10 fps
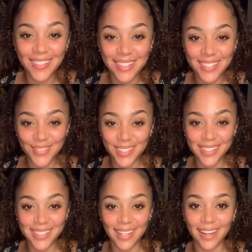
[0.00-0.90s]
this
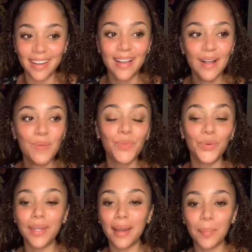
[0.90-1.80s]
feels like you
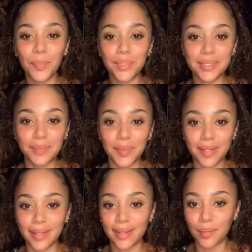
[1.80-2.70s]
can't put
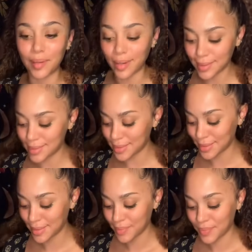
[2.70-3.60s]
somebody in a box,
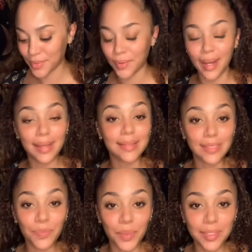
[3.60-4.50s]
right? This
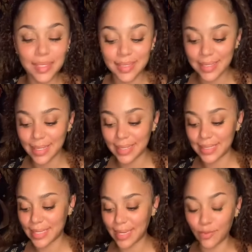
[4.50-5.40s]
person did. It's
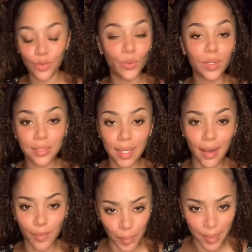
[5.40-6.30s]
like if you were to
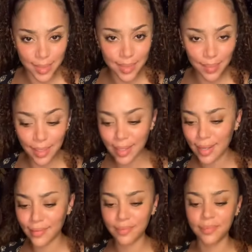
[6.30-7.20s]
have a place in my
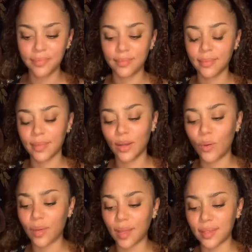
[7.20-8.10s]
life, Oh
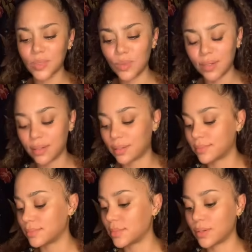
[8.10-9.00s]
yeah, this one,
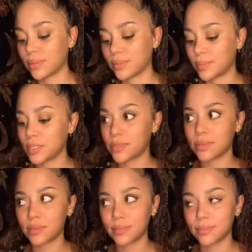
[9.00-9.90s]
let me just,